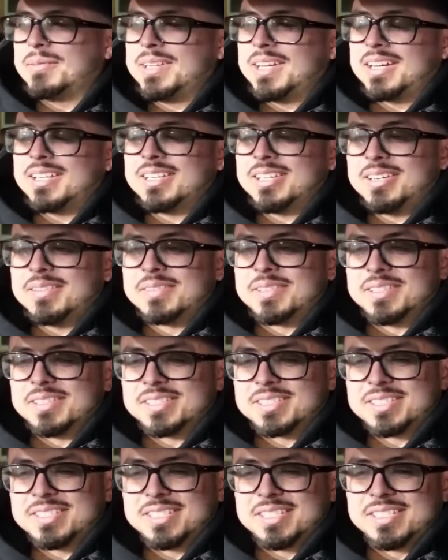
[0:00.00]
mean I love
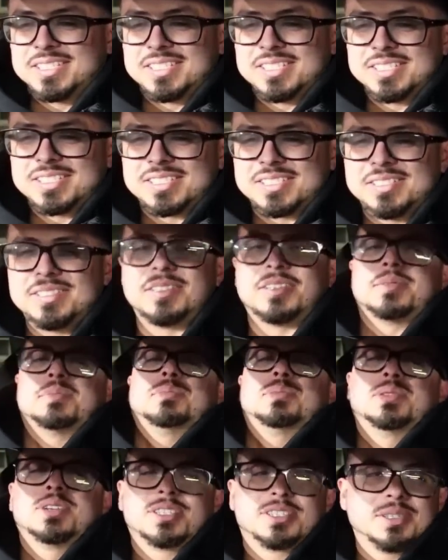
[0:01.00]
this shit. It just you know
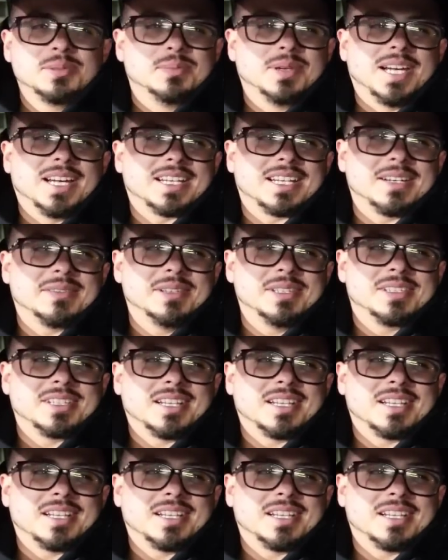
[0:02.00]
brings you back every